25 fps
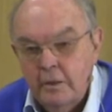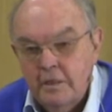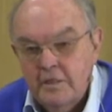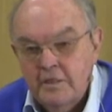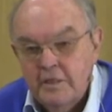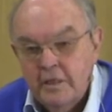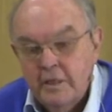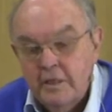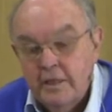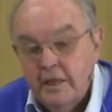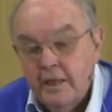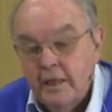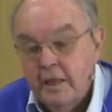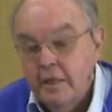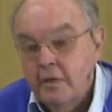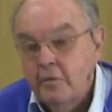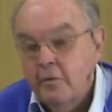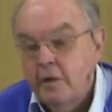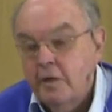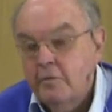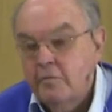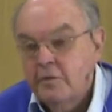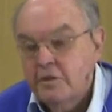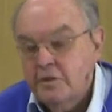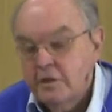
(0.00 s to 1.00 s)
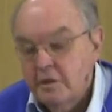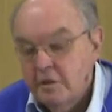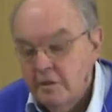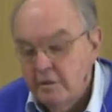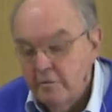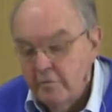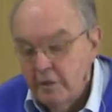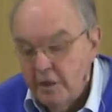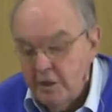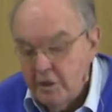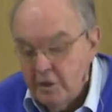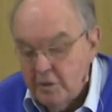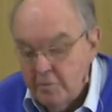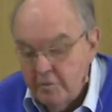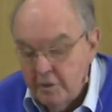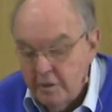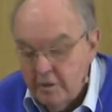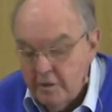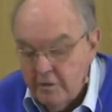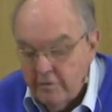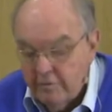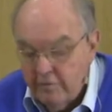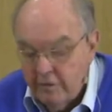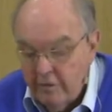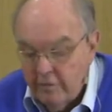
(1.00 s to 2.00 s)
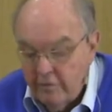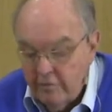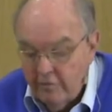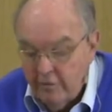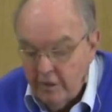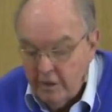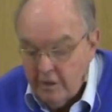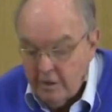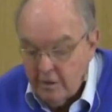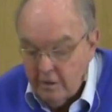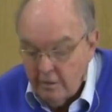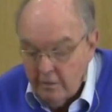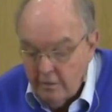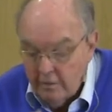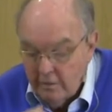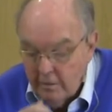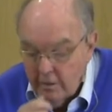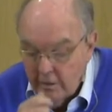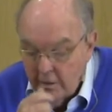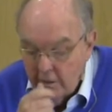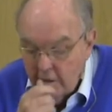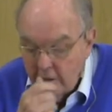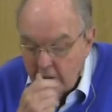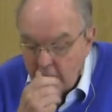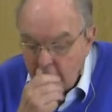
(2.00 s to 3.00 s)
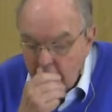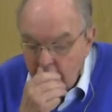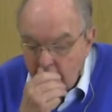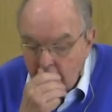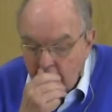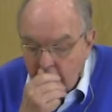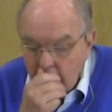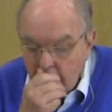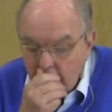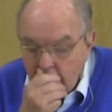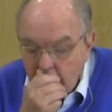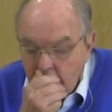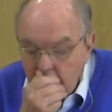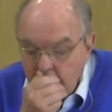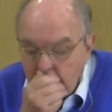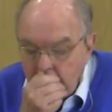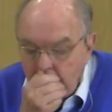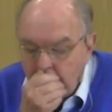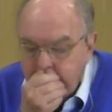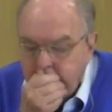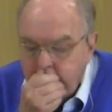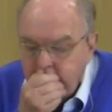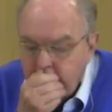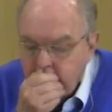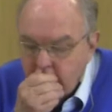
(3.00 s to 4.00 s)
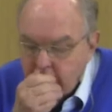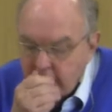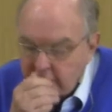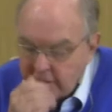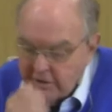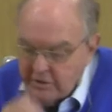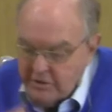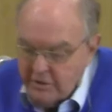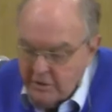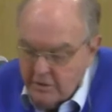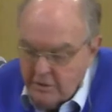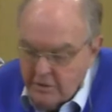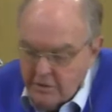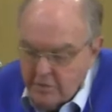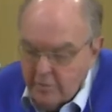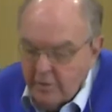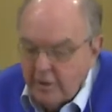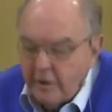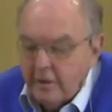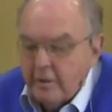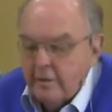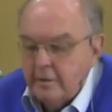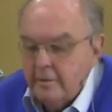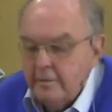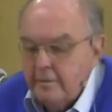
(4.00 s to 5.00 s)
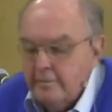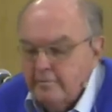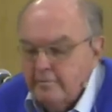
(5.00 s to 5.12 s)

He said the other one was the diminishment of confession. Excuse me.